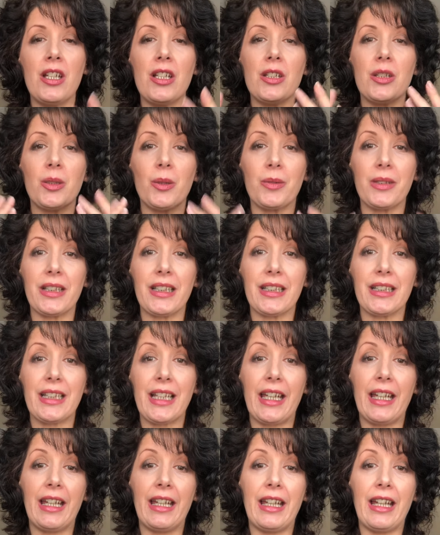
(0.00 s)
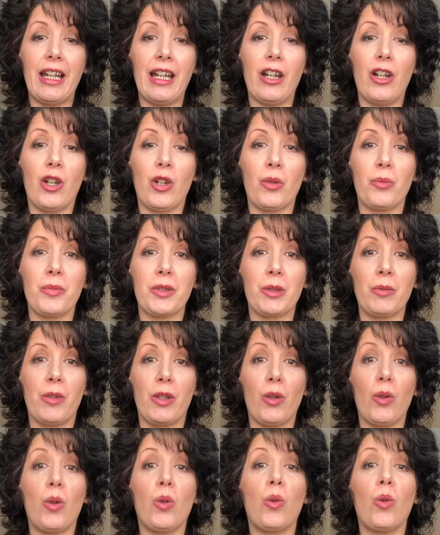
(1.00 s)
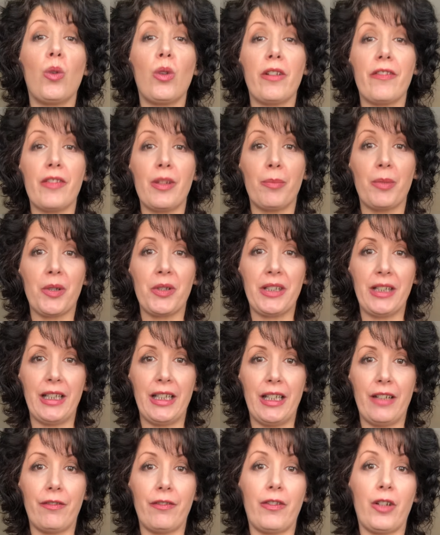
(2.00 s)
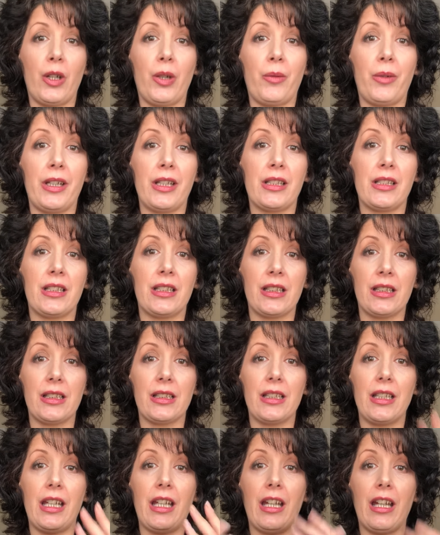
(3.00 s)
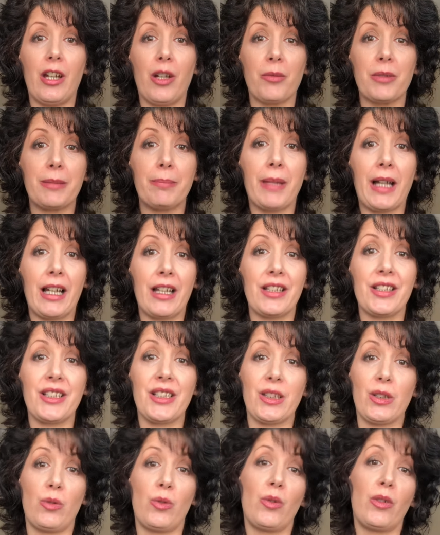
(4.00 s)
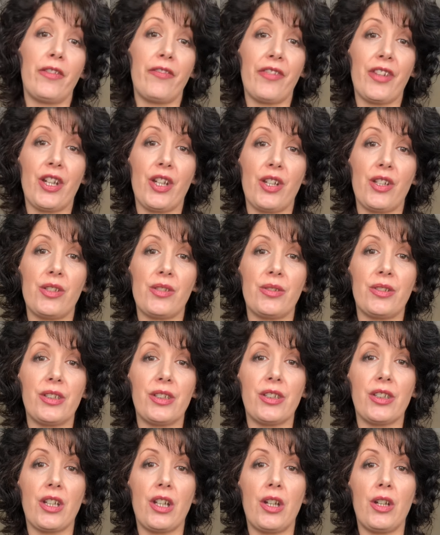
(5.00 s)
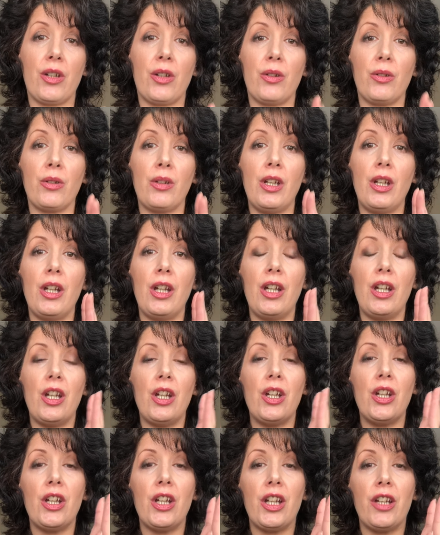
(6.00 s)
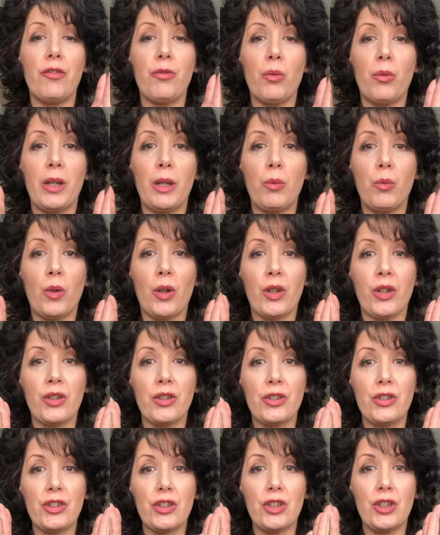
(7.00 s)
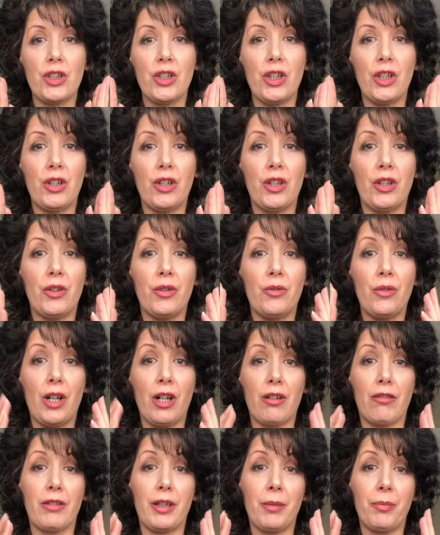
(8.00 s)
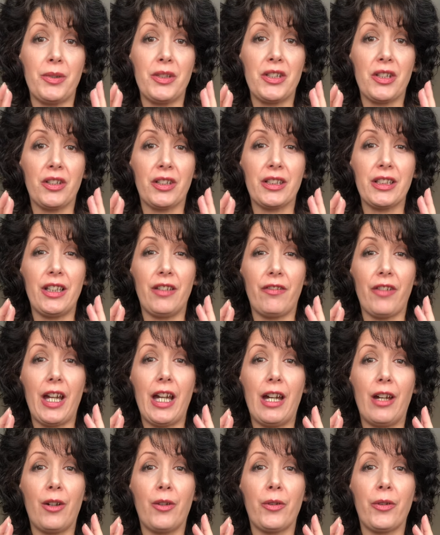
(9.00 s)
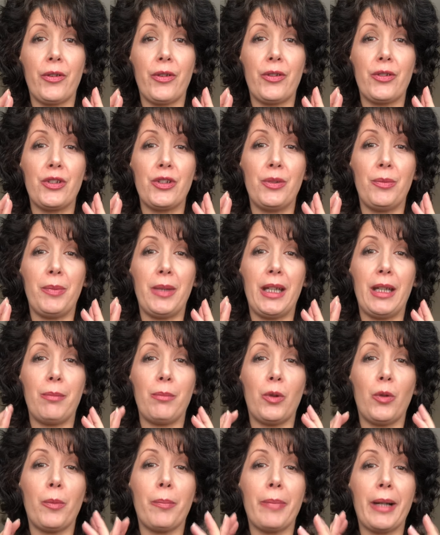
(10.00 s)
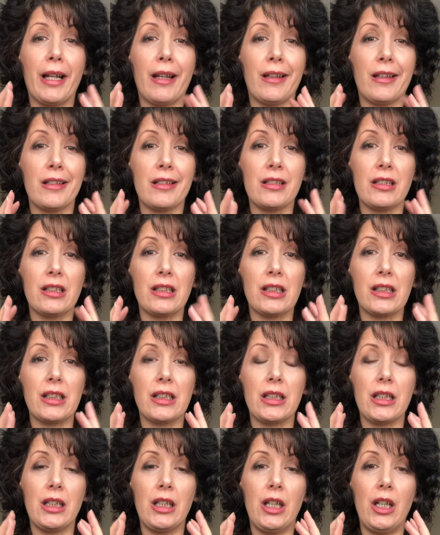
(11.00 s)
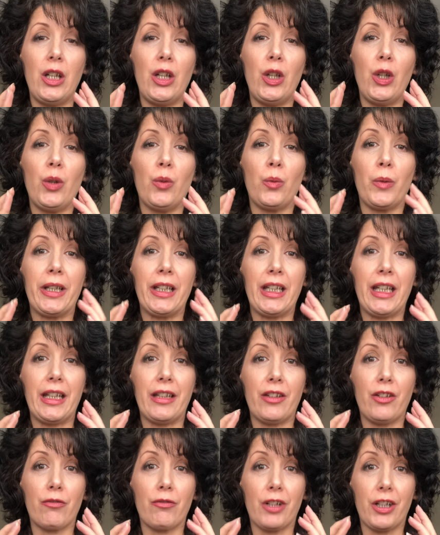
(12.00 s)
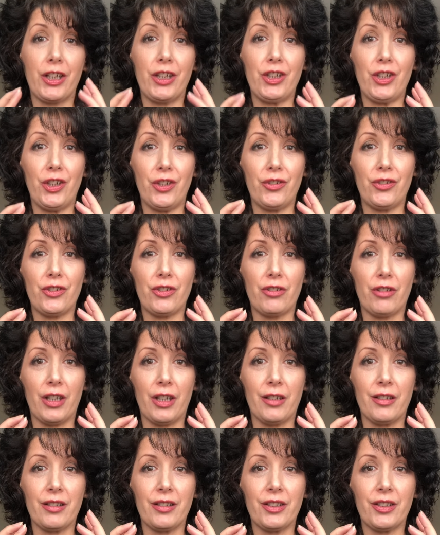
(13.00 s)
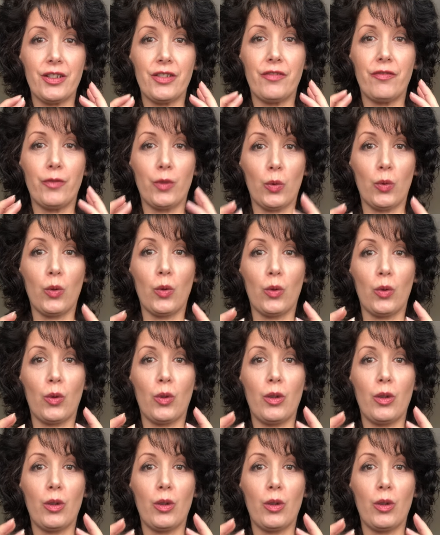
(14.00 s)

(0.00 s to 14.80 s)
So as I say, it helps with all of the bodily fluids, it helps balance all of those. So if we want, you know, our reproductive health to be more balanced, we need the right nutrients for